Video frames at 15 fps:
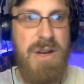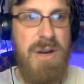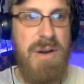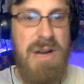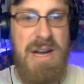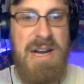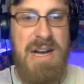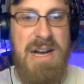
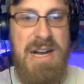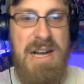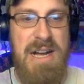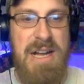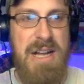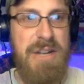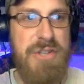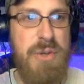
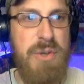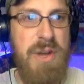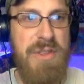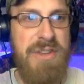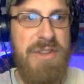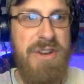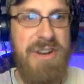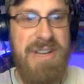to hunt the
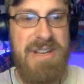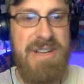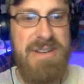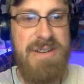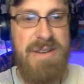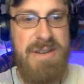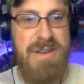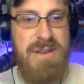target.
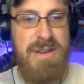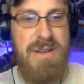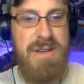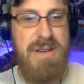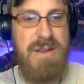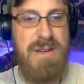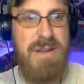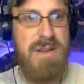
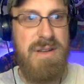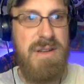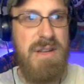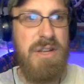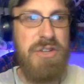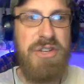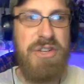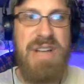
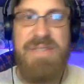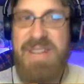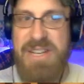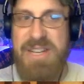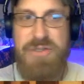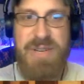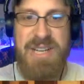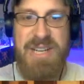So you can have an
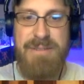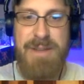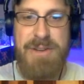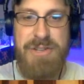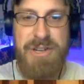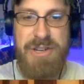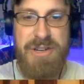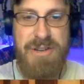intrigue
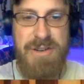adventure.